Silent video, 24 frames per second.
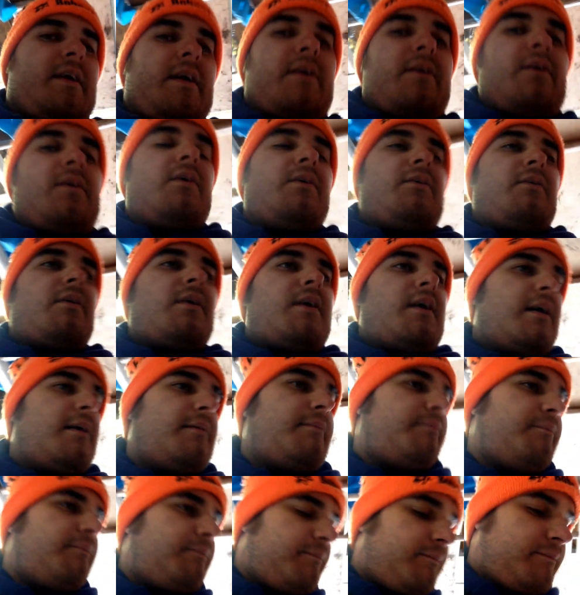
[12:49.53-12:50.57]
I know uh,
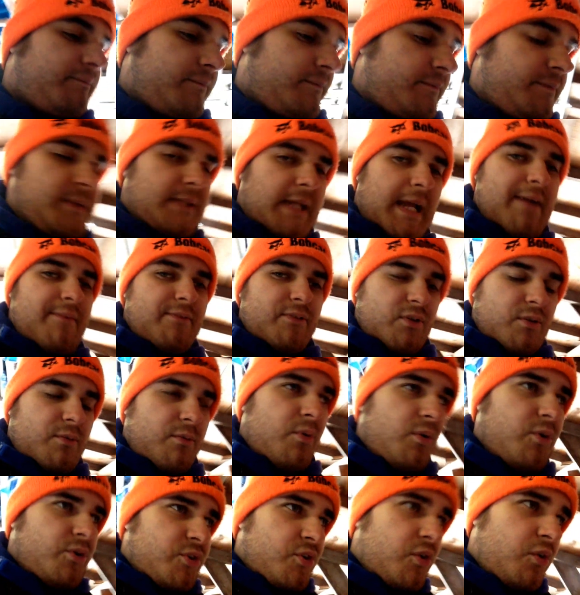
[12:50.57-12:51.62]
Savage
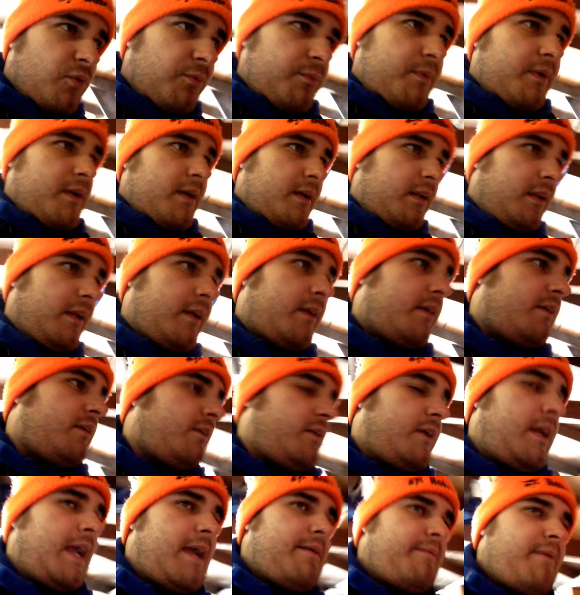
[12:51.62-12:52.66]
Namor showed me a link or
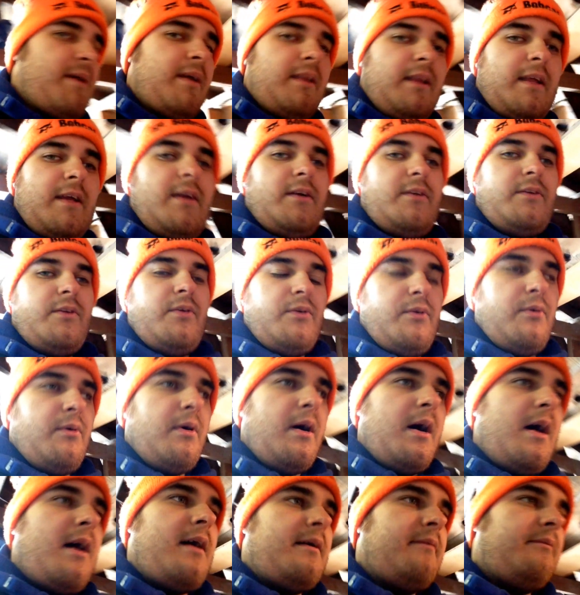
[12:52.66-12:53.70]
gave me a link to
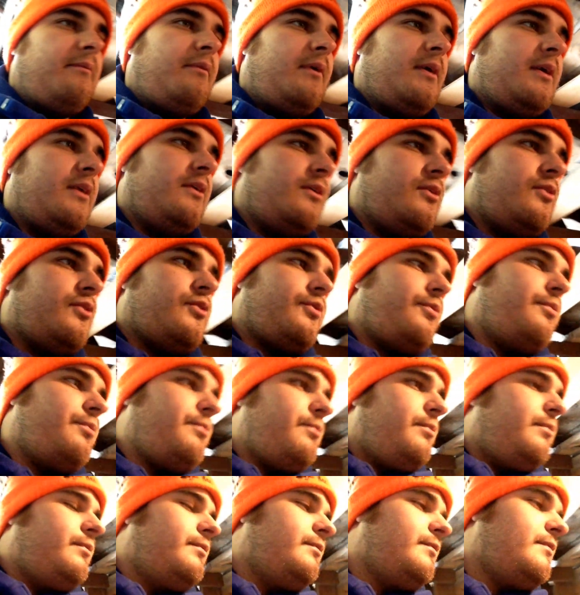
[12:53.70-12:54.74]
uh, one of those
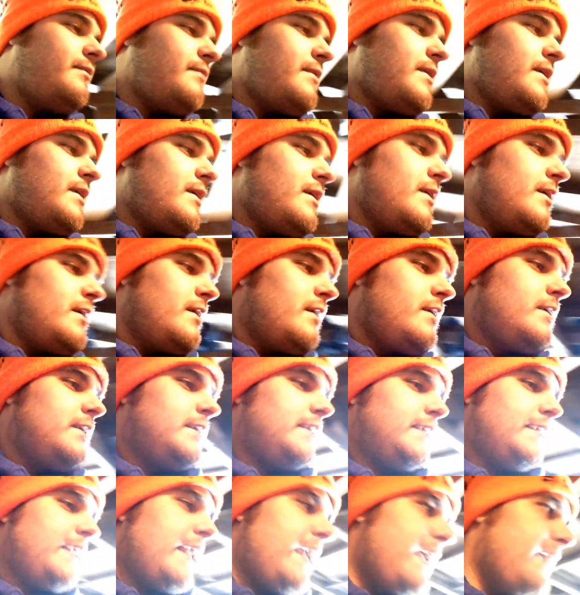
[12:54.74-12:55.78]

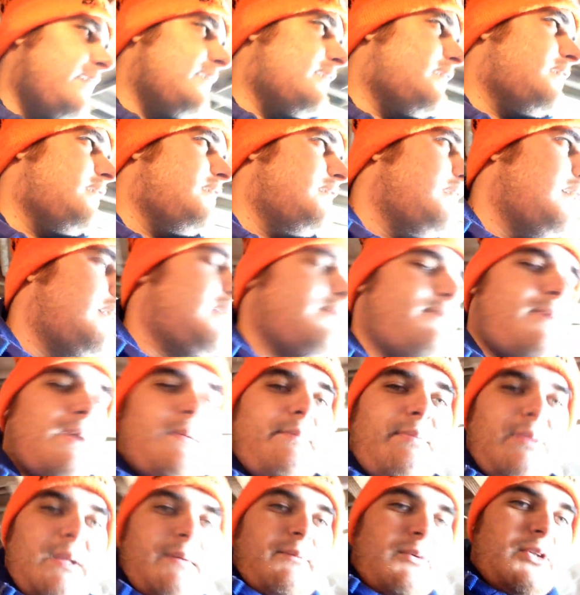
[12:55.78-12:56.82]
snakes that the big
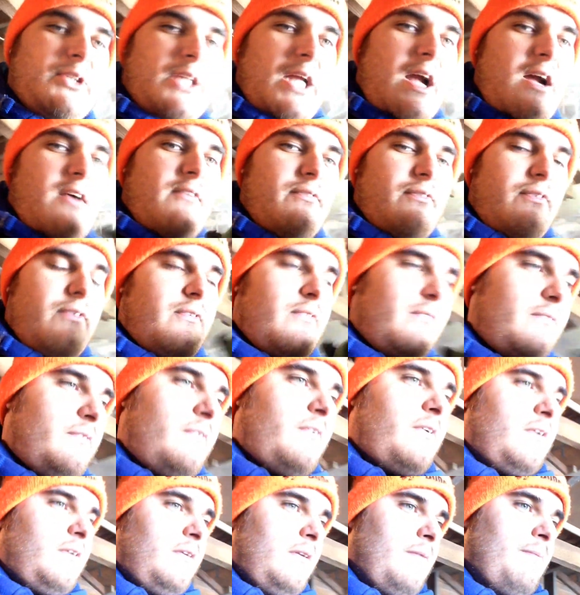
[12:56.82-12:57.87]
plumbers have
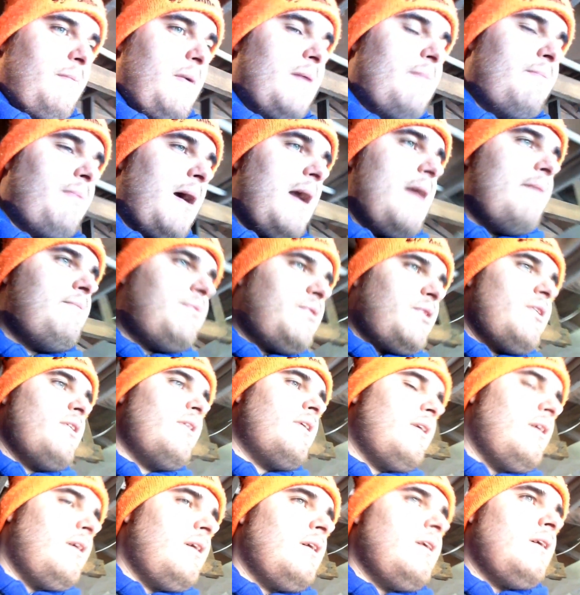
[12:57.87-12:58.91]
for the big pipes.
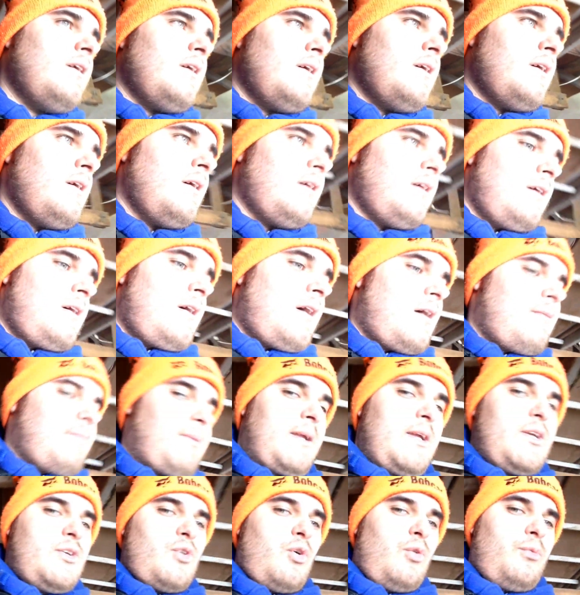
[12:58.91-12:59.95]
Uh, but
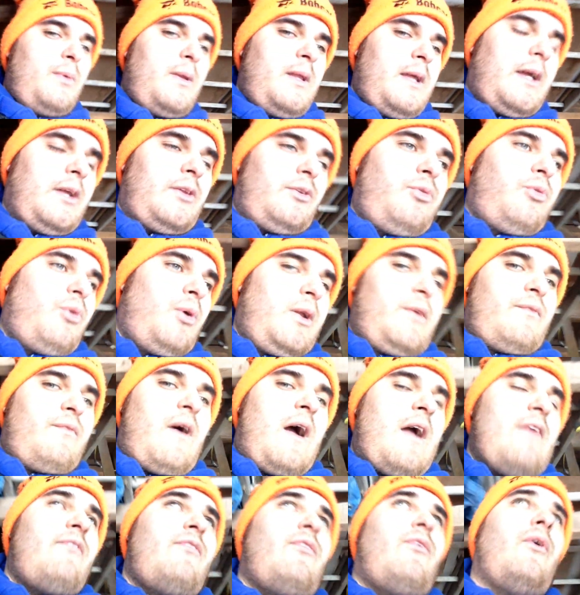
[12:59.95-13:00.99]
he showed me like a
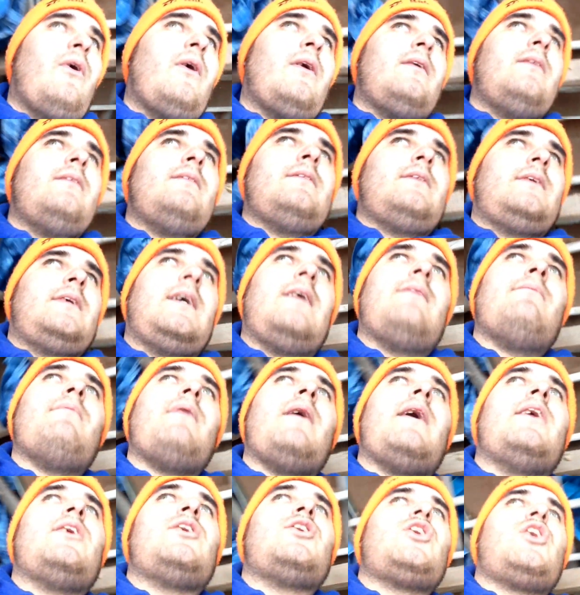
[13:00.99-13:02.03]
25 foot some
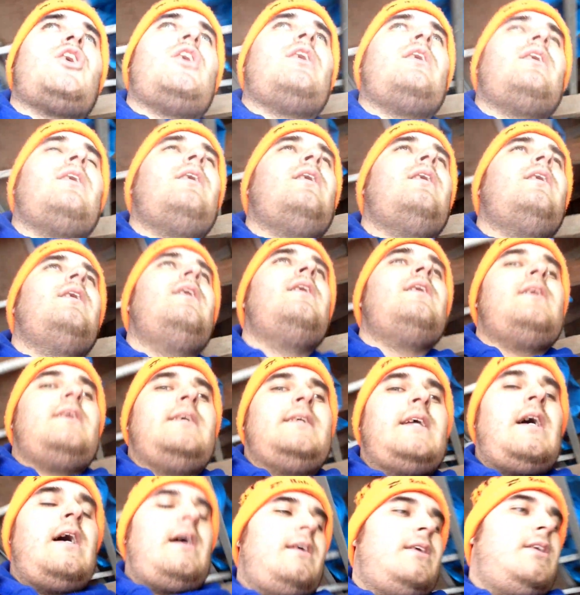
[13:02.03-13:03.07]
bitch.
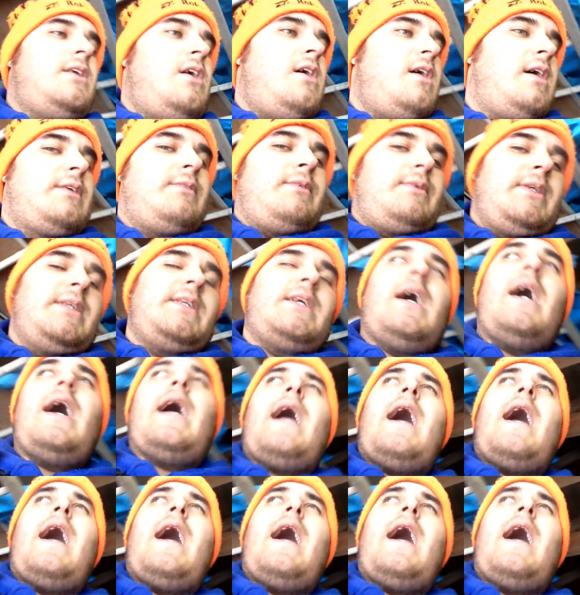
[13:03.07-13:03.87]
It's not as long as what this guy